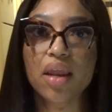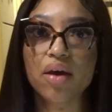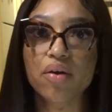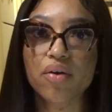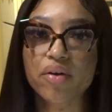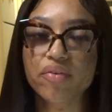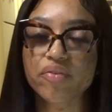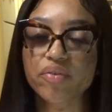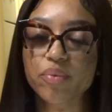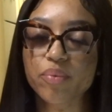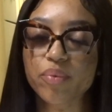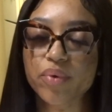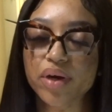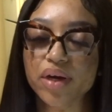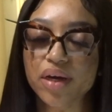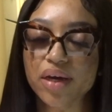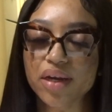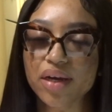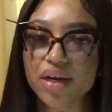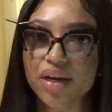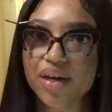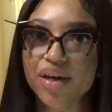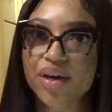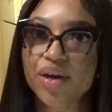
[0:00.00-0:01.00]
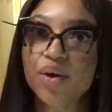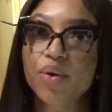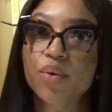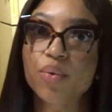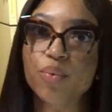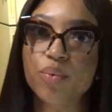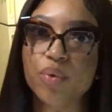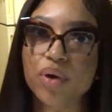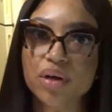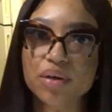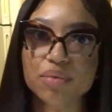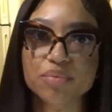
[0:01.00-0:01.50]
everyone,
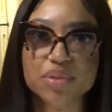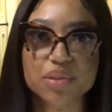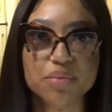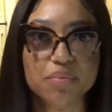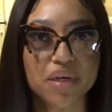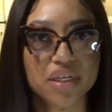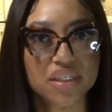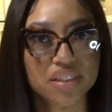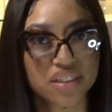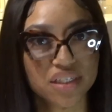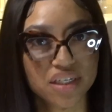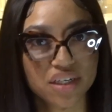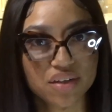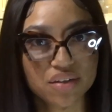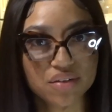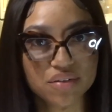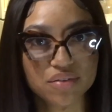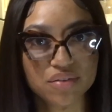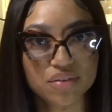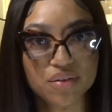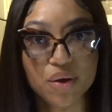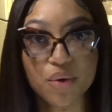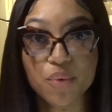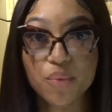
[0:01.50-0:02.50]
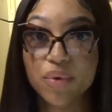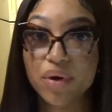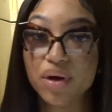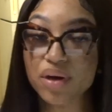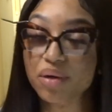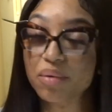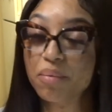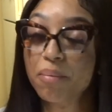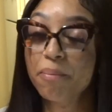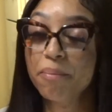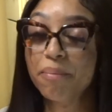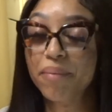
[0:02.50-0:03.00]
welcome to my channel.
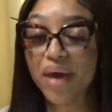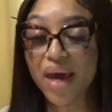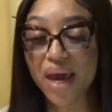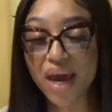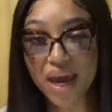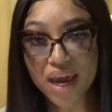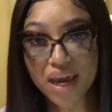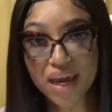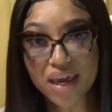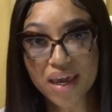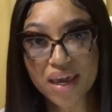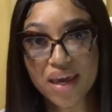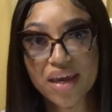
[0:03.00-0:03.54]
Welcome back.